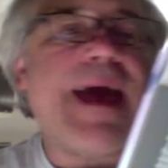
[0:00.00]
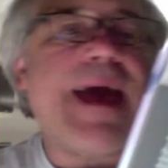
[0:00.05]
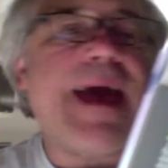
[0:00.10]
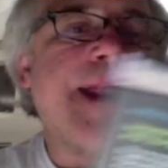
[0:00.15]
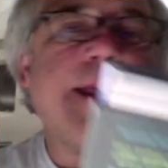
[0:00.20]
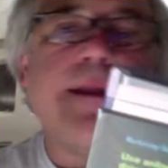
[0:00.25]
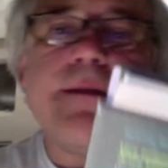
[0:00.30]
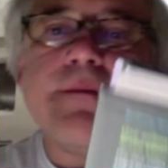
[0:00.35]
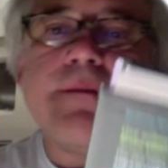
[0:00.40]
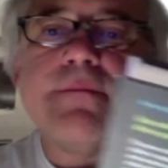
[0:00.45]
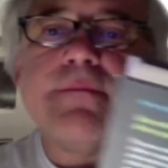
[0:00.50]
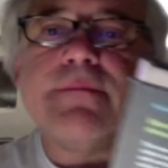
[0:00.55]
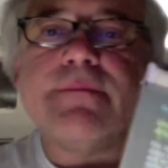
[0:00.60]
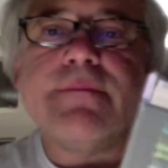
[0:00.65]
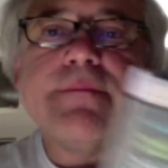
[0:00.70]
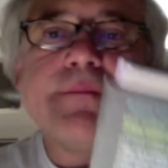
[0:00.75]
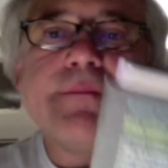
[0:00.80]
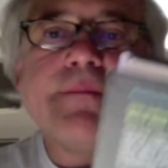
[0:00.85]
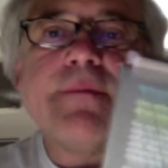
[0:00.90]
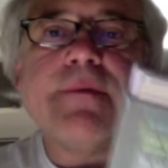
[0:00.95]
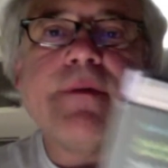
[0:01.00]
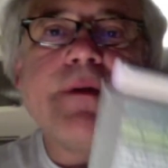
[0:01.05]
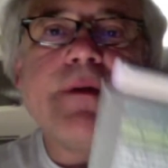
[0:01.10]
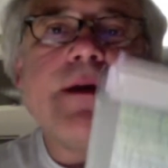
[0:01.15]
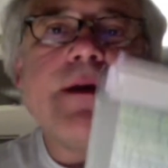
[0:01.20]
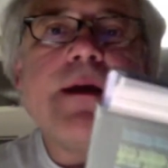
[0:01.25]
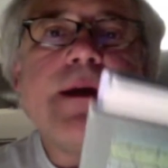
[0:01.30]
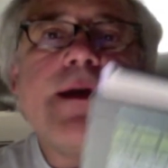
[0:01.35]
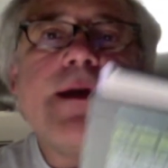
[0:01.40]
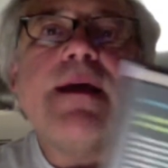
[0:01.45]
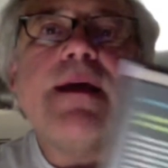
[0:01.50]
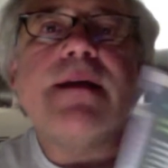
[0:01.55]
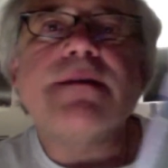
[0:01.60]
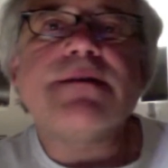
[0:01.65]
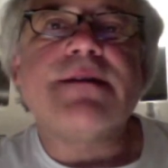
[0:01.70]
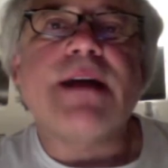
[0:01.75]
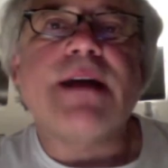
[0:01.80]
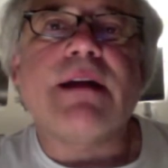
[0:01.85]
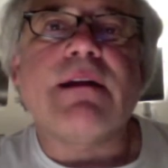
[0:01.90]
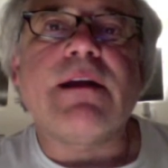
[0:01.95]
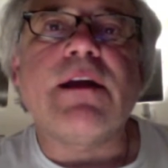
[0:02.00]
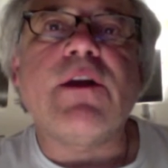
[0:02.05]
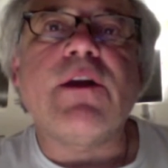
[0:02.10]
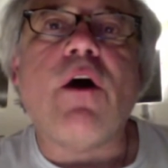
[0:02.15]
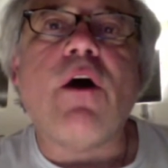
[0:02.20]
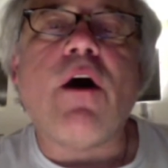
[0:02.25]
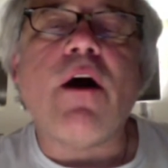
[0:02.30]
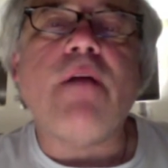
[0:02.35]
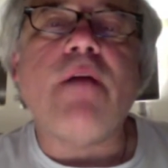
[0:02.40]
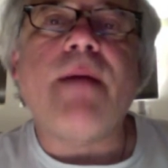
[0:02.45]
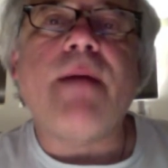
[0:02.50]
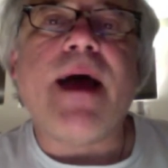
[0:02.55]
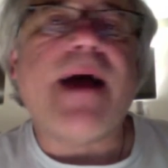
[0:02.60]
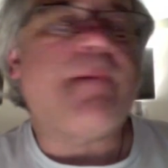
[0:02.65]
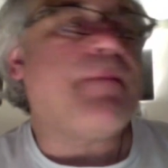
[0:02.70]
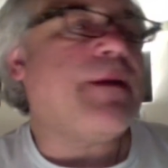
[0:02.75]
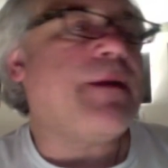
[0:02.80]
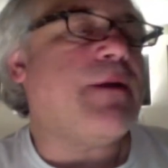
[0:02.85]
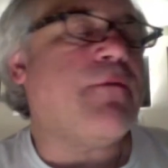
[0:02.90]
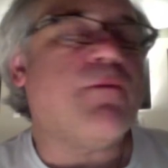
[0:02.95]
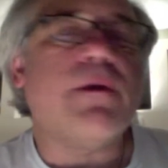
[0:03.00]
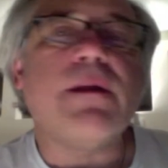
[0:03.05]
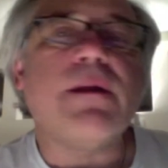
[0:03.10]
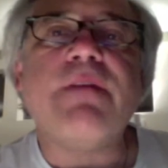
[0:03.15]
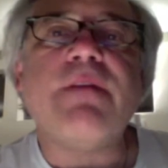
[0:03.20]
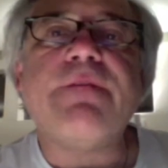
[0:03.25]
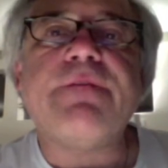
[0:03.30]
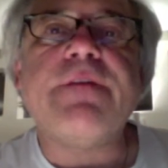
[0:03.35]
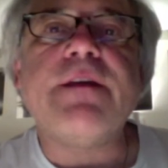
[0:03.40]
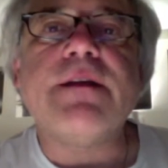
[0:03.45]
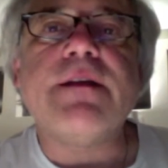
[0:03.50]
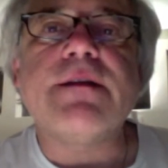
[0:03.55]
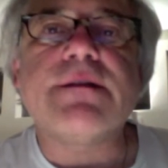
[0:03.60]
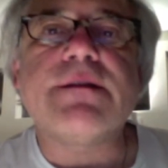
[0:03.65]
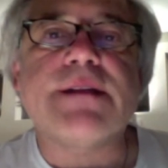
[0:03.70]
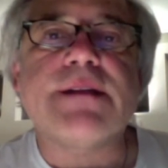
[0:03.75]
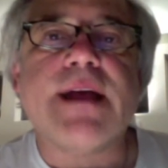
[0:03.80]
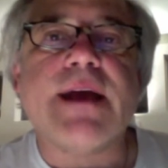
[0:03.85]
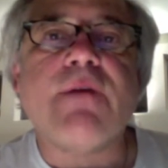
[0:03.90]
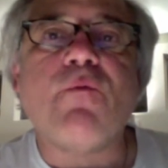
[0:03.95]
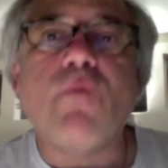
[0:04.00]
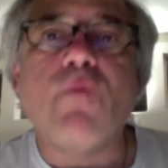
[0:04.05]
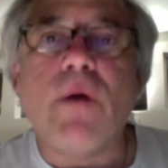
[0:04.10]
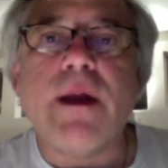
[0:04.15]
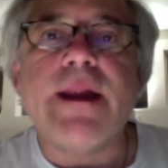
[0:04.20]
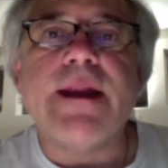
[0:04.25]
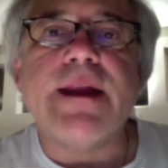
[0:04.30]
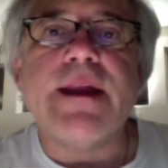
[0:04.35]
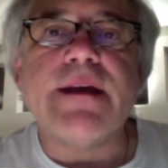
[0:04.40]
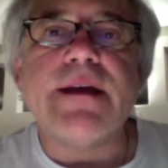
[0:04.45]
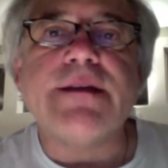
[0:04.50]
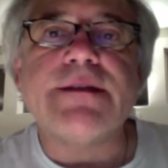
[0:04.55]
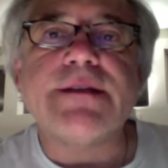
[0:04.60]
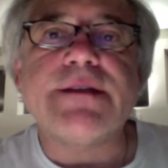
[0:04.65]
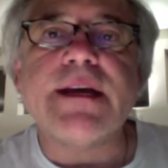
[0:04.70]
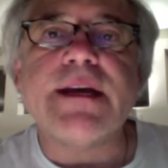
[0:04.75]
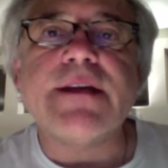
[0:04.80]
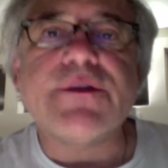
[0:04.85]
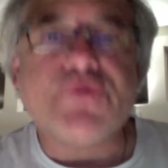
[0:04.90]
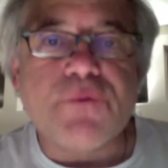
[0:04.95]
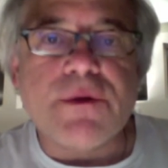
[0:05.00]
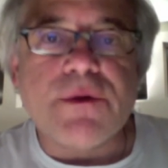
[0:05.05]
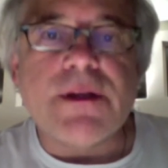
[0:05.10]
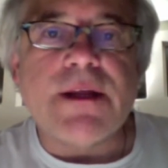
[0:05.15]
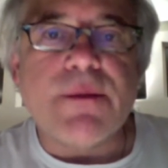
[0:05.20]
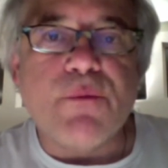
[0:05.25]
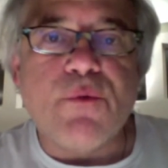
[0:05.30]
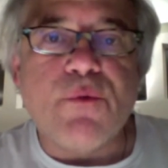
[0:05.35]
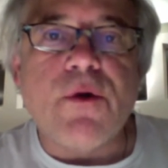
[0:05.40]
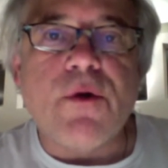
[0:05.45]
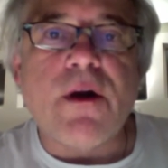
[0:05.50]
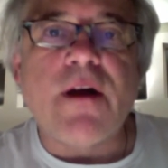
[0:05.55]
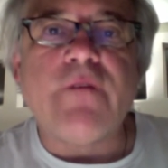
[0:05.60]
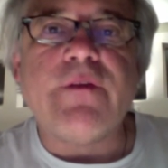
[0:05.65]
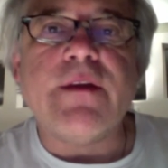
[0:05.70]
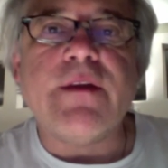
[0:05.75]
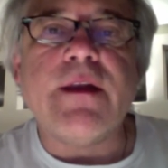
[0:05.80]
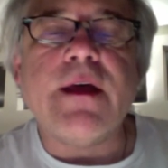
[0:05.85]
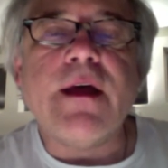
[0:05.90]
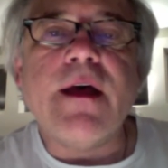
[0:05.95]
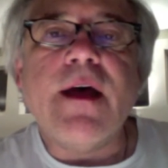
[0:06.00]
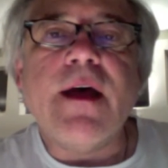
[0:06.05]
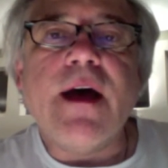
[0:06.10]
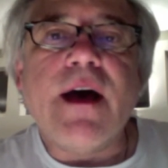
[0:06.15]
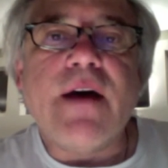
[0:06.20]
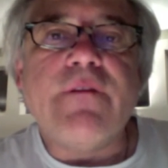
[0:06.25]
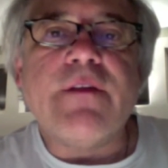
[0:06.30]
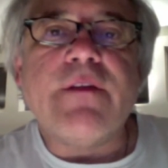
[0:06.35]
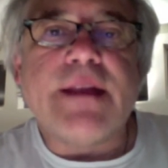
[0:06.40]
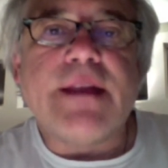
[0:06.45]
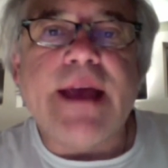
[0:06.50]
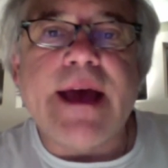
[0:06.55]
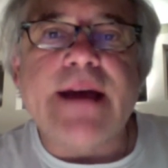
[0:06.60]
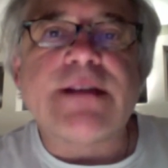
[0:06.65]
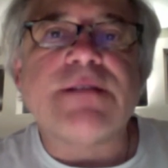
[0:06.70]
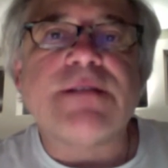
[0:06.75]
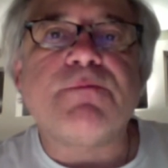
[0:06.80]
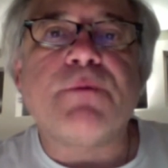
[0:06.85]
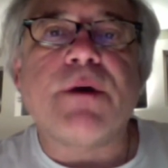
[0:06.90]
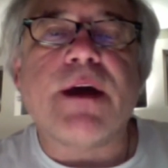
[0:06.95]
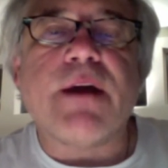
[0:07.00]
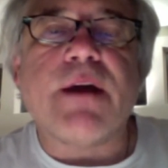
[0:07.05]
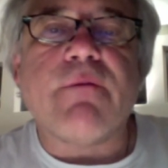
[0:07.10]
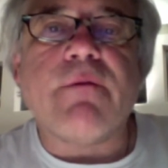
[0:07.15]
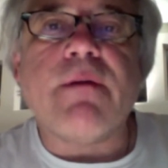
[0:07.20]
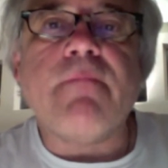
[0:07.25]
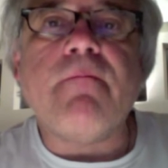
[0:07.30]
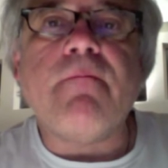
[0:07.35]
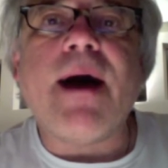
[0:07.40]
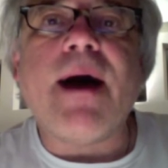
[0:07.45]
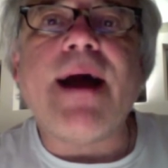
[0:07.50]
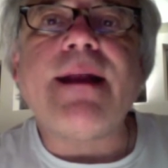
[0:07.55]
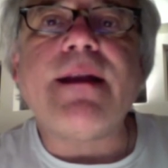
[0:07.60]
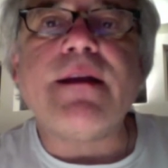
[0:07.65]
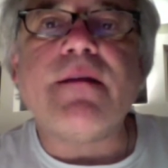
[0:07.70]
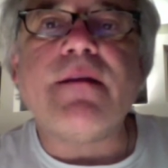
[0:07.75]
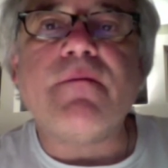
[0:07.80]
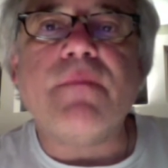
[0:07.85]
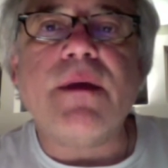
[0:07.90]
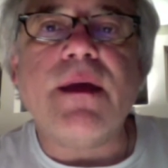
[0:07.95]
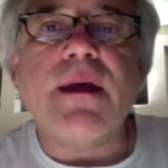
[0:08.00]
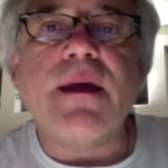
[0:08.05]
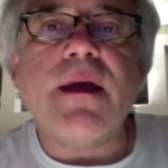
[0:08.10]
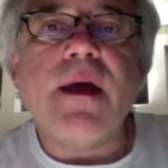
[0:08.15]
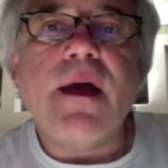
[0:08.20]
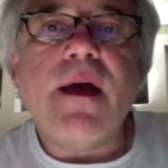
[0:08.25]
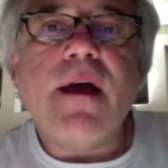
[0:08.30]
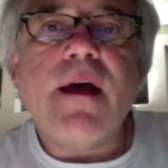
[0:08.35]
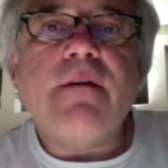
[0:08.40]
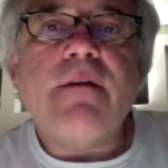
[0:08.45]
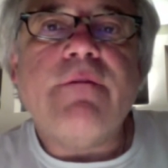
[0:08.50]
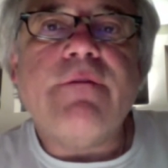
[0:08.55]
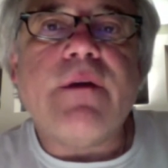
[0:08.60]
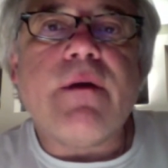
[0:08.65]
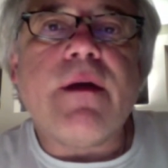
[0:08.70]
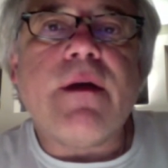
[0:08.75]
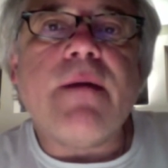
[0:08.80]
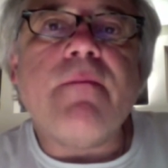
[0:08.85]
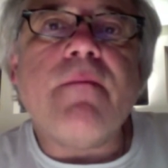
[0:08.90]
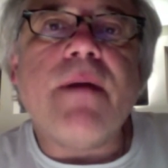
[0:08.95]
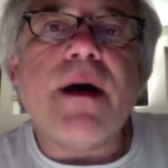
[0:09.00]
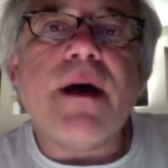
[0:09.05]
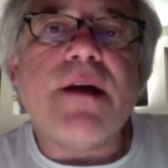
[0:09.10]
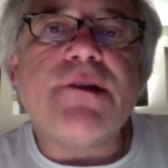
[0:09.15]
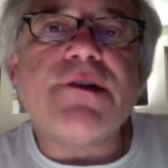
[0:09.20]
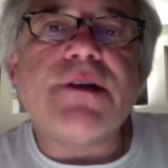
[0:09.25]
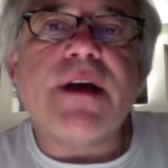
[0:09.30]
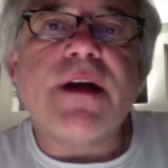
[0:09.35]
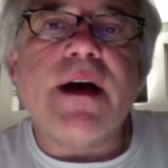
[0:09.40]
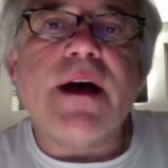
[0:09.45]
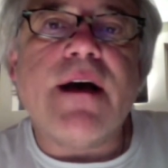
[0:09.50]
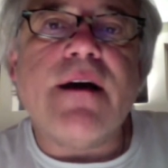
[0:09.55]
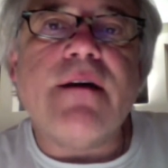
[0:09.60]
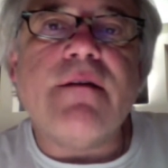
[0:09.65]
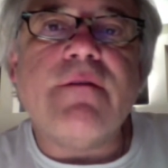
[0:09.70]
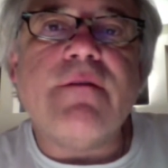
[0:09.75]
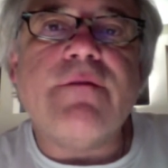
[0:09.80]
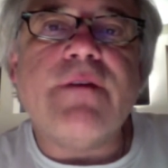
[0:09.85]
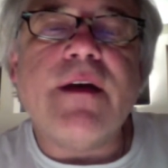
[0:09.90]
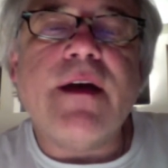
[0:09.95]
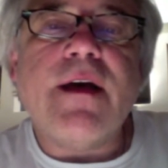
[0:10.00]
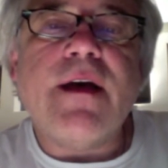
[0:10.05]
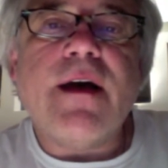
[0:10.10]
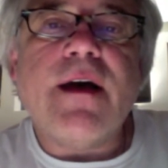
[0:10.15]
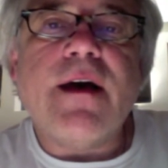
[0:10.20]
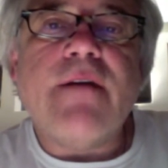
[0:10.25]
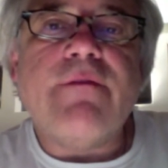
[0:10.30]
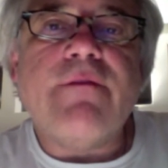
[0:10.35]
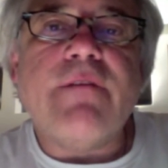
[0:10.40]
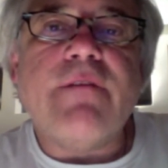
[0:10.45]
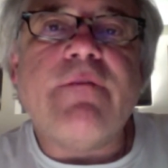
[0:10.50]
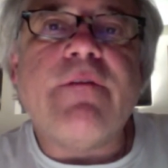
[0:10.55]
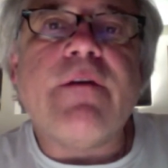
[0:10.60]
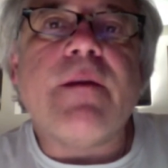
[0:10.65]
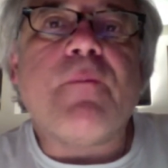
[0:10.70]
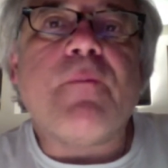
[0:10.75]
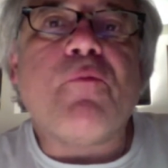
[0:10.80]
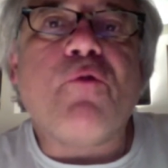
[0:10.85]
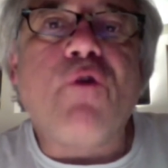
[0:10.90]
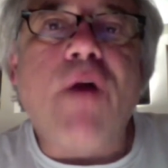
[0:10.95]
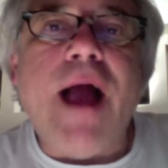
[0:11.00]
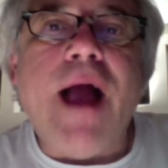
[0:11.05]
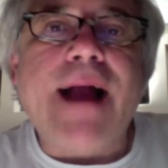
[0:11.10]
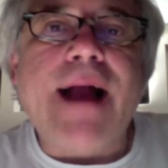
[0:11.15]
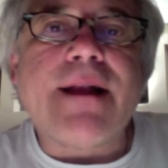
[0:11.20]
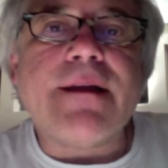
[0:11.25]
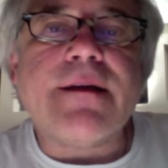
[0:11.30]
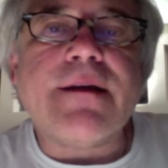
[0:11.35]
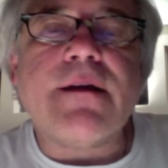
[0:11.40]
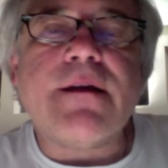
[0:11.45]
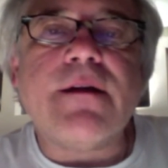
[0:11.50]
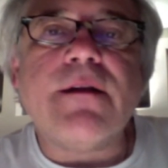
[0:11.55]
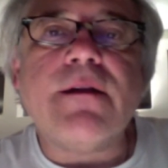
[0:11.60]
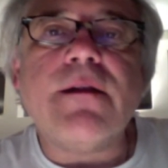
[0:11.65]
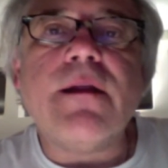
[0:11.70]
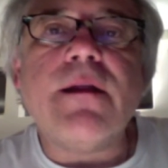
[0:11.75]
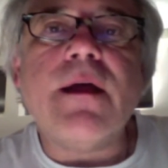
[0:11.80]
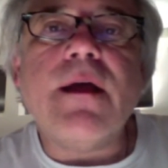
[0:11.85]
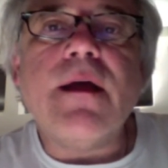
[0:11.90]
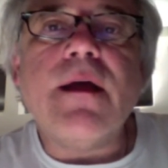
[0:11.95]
it, it's not only in hardback, but it really feels like what it is. It's really more of a of a textbook. It reminded me very much of of a very practical